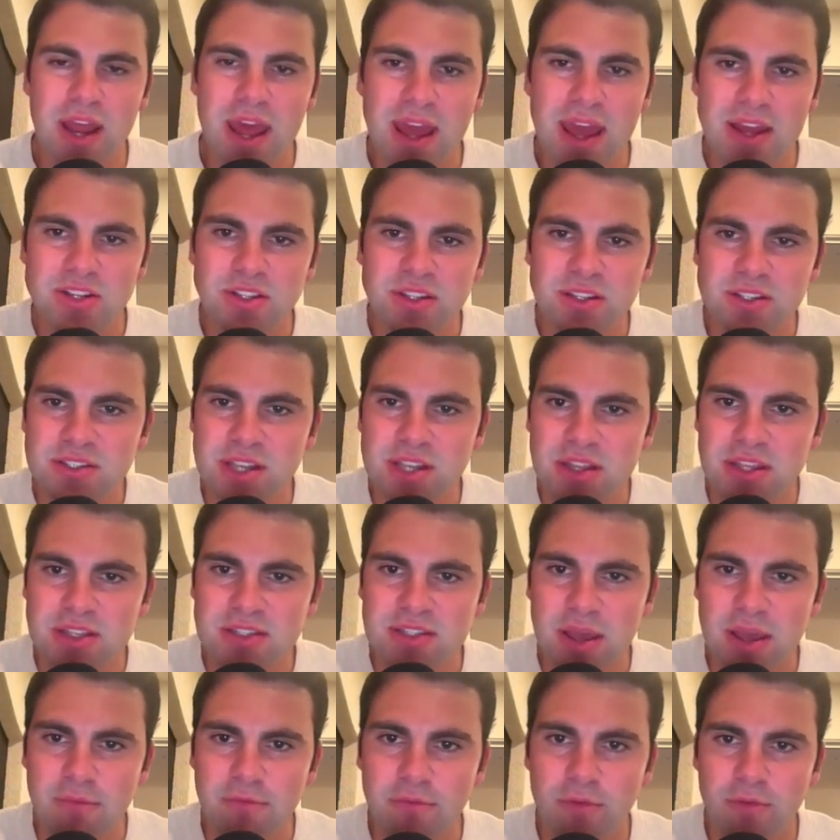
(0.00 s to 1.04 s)
actually set this
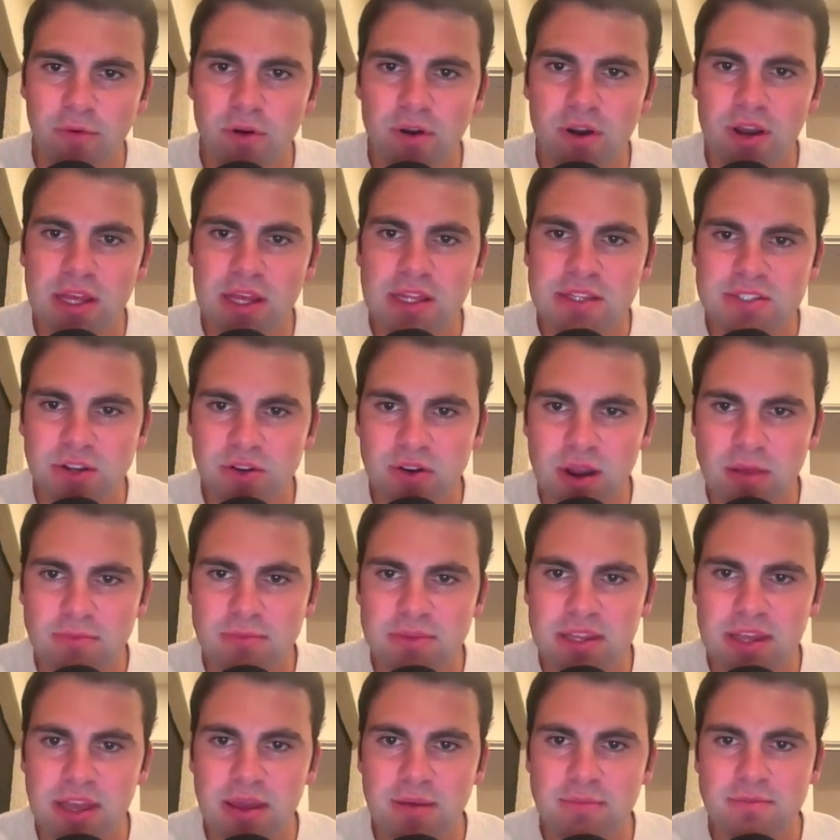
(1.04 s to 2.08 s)
up for Instagram
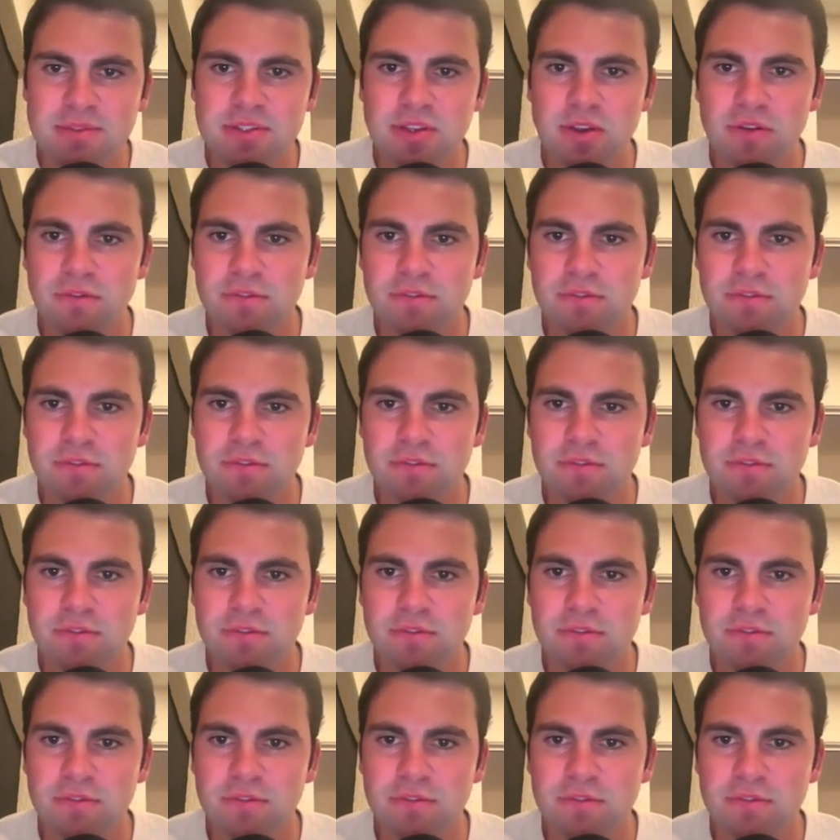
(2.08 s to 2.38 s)
DMs,